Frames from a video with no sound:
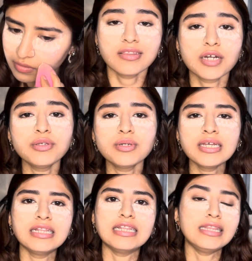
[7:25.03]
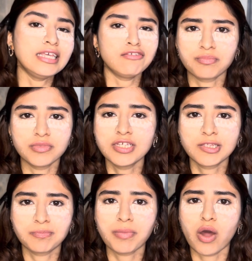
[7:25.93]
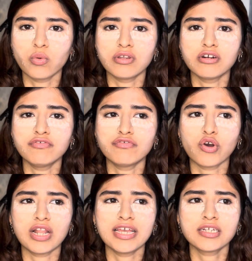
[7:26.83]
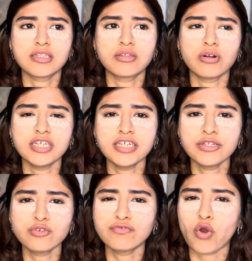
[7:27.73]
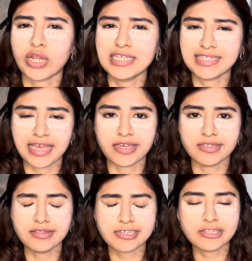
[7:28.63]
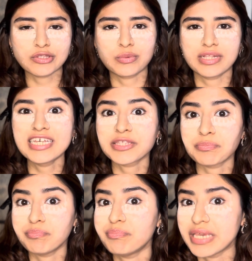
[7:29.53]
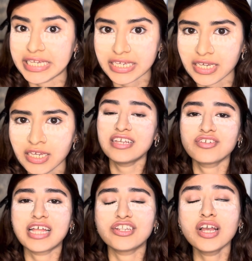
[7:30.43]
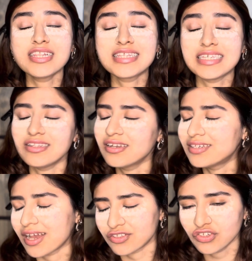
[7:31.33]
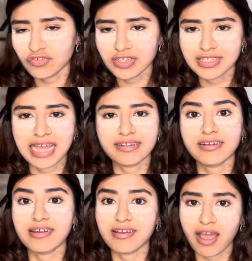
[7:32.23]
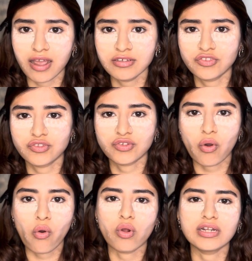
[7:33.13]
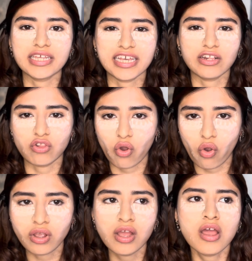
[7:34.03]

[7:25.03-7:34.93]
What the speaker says: Now you can leave this powder for like 30 to 40 seconds. It's known as baking, so that your concealer doesn't crease and it lasts all day long.